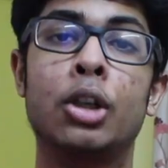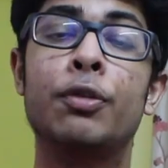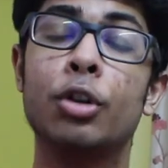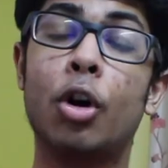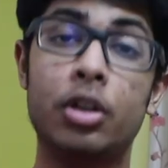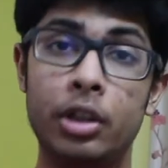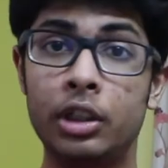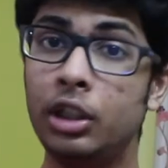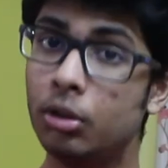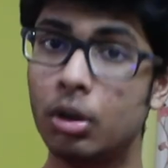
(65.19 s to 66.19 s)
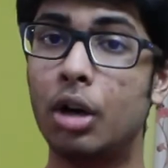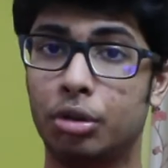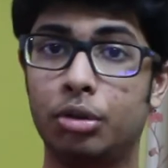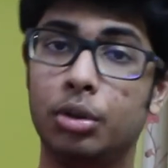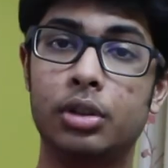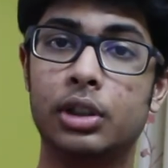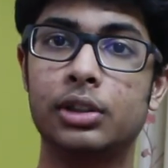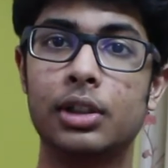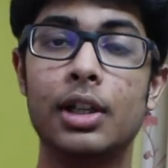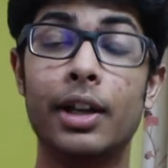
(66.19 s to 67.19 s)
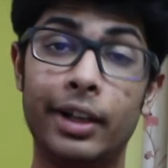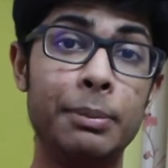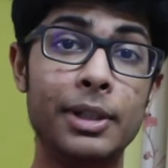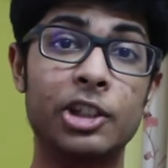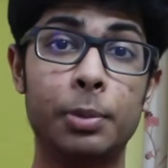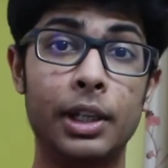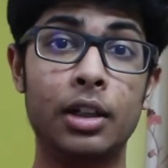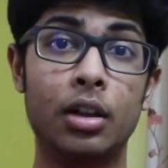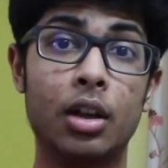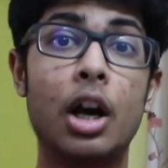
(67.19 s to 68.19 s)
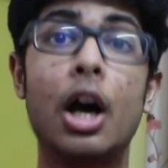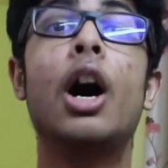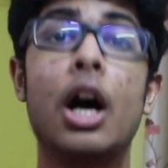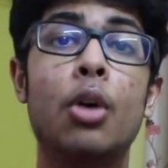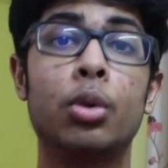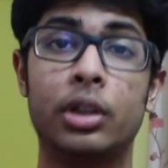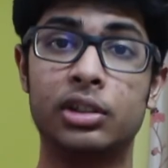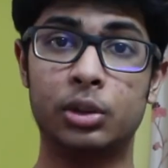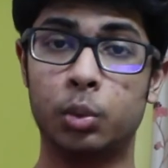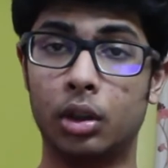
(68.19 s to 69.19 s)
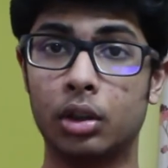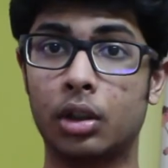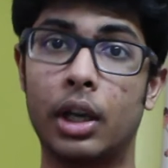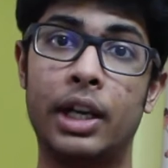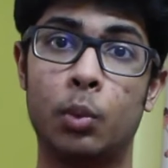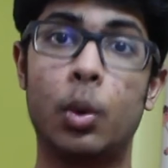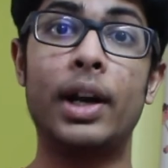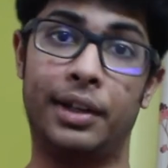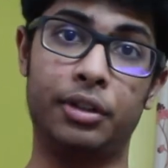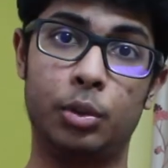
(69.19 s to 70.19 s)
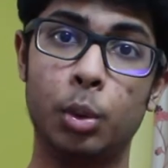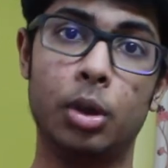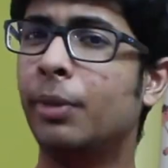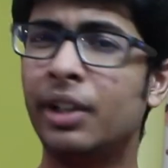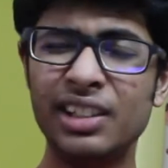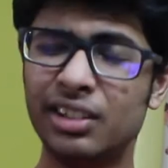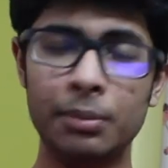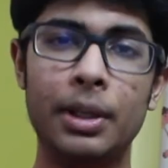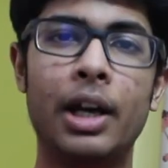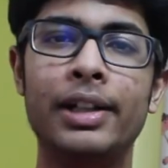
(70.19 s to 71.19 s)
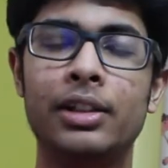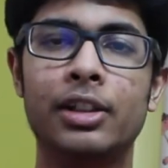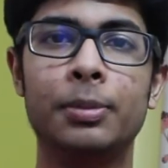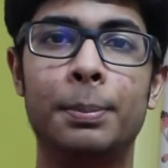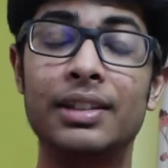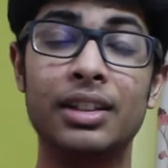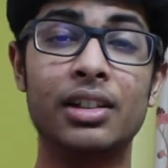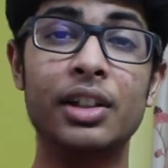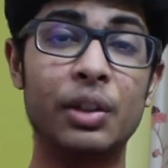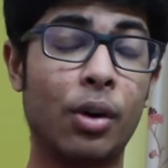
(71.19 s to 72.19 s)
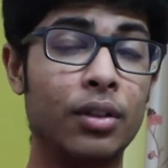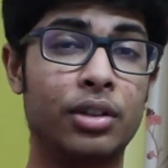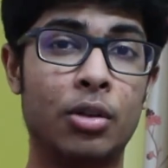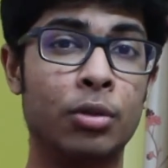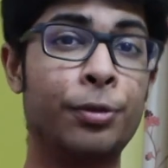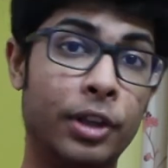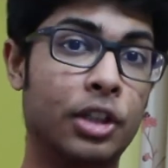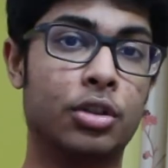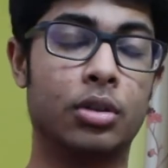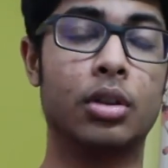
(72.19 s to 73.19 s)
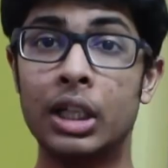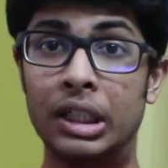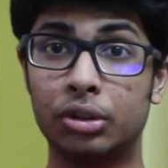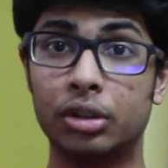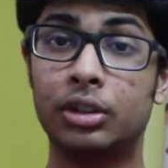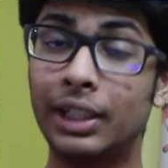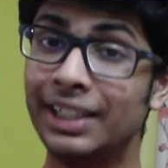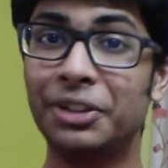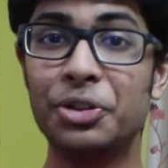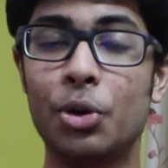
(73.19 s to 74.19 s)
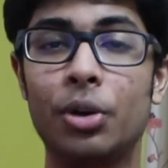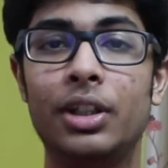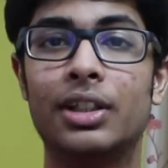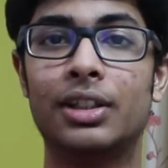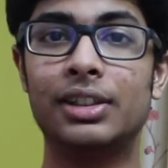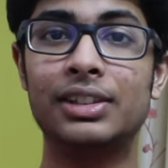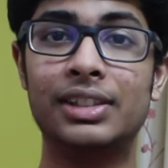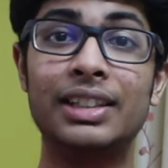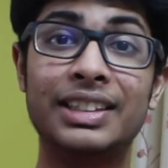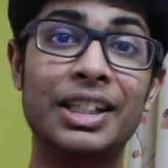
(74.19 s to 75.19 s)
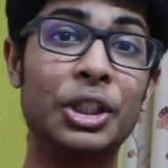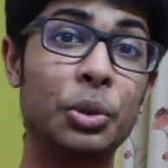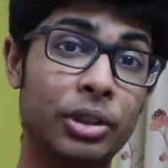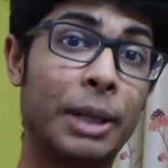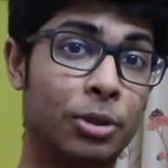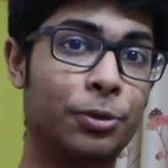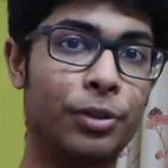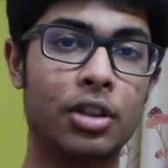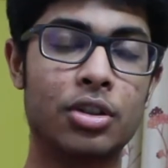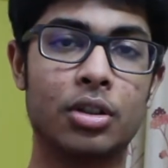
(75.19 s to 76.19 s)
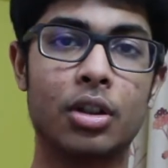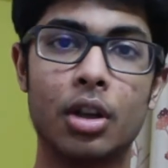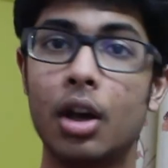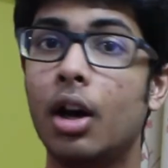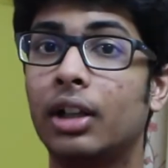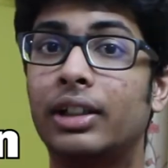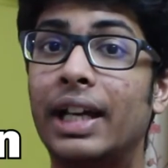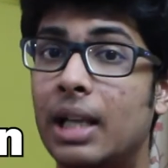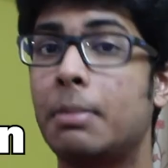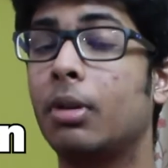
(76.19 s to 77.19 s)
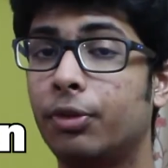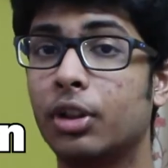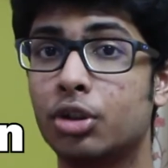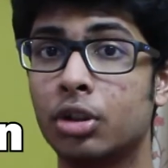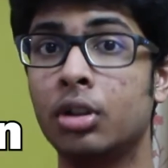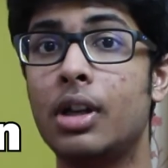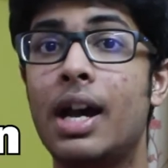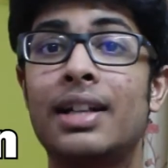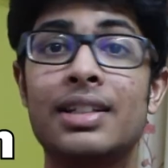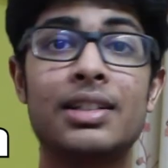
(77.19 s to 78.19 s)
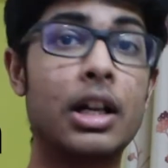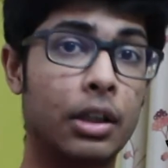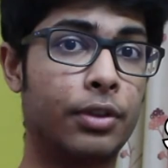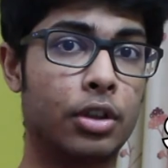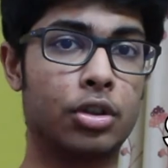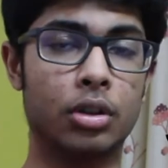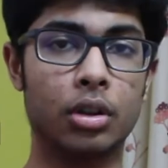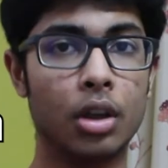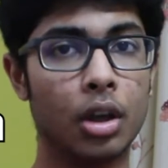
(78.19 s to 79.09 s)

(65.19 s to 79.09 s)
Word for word: Now if you already knew how to do this, let me explain how does it work and why does it work. Reason behind this basically revolves around friction. Now the thing to know here is that there are two types of friction, dynamic friction and static friction.